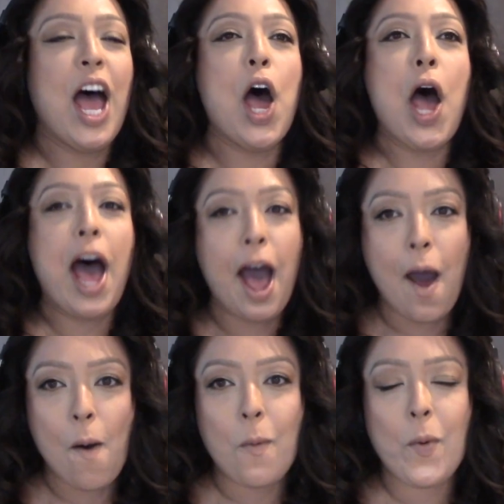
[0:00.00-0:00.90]

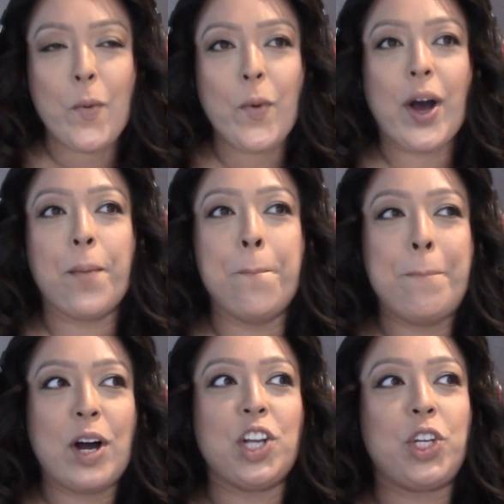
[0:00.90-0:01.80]
how
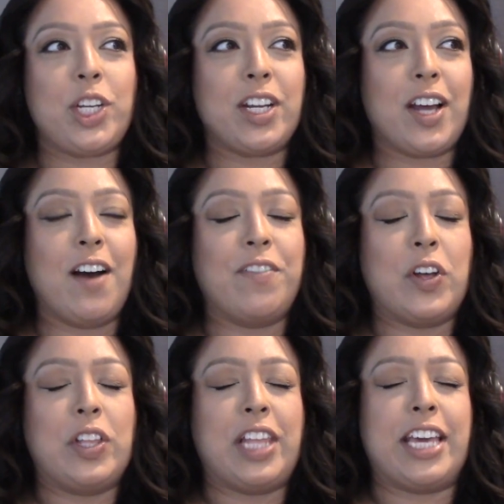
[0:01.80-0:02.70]
much of
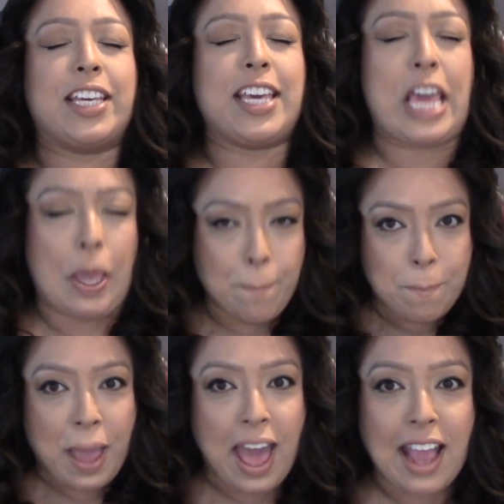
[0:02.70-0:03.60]
a like
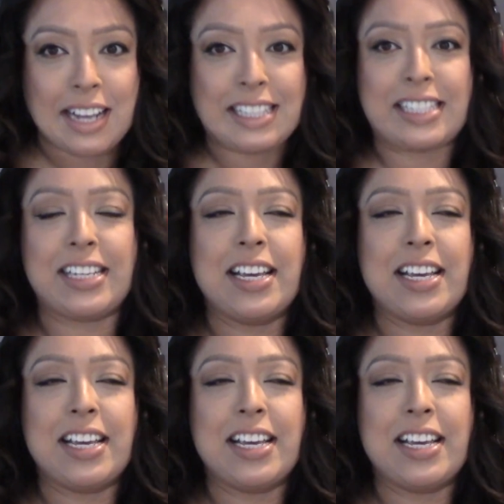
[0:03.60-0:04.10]
impact